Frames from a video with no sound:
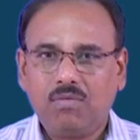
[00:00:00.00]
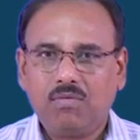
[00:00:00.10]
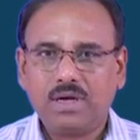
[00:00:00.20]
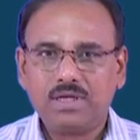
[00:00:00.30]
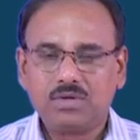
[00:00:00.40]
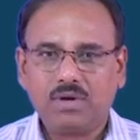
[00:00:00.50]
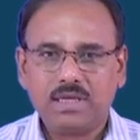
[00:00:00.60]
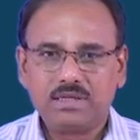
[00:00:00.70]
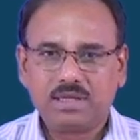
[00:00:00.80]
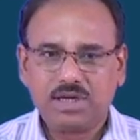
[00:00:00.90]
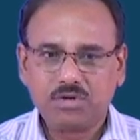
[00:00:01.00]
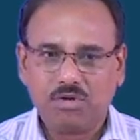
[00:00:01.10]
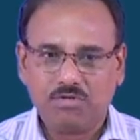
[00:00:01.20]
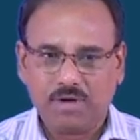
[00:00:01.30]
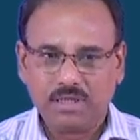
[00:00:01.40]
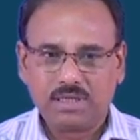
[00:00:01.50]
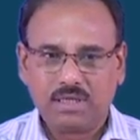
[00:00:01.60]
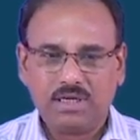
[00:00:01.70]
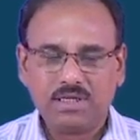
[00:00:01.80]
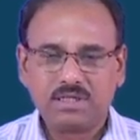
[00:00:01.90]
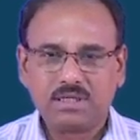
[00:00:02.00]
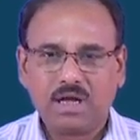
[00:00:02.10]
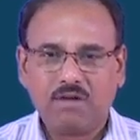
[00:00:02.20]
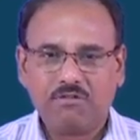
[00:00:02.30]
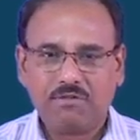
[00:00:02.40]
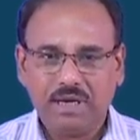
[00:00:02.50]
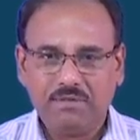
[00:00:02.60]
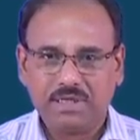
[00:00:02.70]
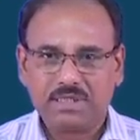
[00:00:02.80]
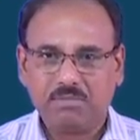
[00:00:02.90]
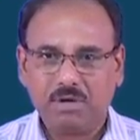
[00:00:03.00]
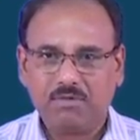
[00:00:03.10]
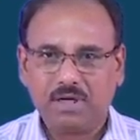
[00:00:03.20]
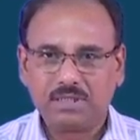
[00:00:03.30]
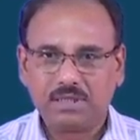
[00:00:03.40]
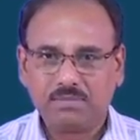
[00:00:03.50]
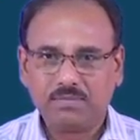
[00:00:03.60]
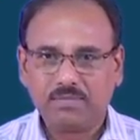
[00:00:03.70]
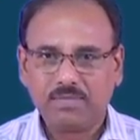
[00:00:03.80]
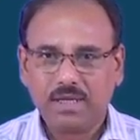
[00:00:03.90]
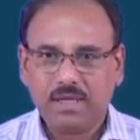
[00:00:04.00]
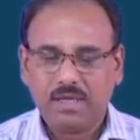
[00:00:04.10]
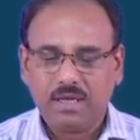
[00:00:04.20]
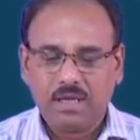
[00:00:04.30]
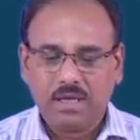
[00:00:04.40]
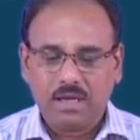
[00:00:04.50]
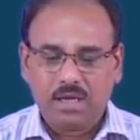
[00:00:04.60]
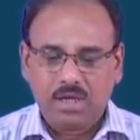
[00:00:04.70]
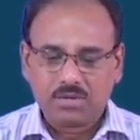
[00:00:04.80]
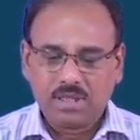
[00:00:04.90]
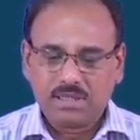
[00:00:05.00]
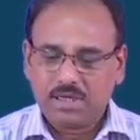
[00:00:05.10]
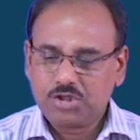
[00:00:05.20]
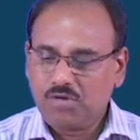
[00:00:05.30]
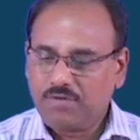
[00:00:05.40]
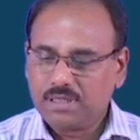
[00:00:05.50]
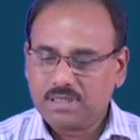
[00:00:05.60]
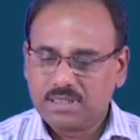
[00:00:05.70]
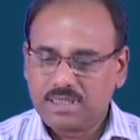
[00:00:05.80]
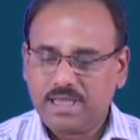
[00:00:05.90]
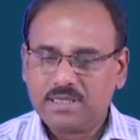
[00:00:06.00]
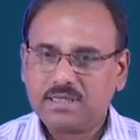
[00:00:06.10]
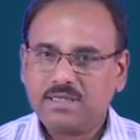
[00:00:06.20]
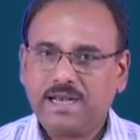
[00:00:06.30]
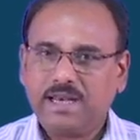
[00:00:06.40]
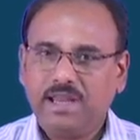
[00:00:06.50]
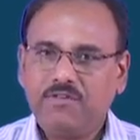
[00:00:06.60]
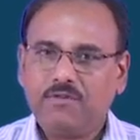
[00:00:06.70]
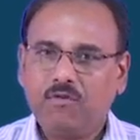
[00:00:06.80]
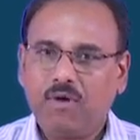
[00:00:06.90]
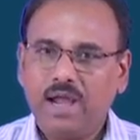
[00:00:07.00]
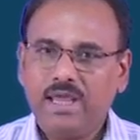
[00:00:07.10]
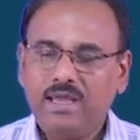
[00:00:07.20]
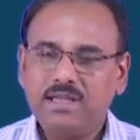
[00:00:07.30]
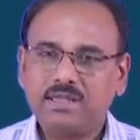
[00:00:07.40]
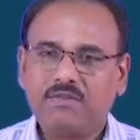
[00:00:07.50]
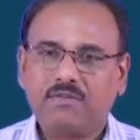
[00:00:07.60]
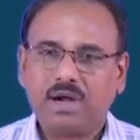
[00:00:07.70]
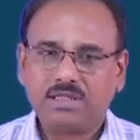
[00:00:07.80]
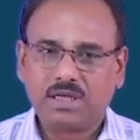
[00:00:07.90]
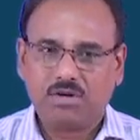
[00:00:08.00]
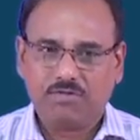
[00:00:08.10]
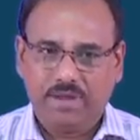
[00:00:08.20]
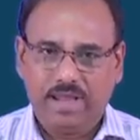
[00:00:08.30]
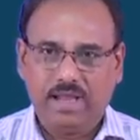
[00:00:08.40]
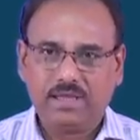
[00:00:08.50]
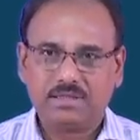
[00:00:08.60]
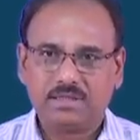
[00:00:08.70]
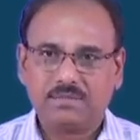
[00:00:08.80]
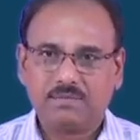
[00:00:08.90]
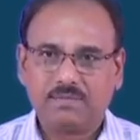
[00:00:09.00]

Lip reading: what is known as threshold function. It is a very, very simple function. So the threshold function says that if y is a function of x,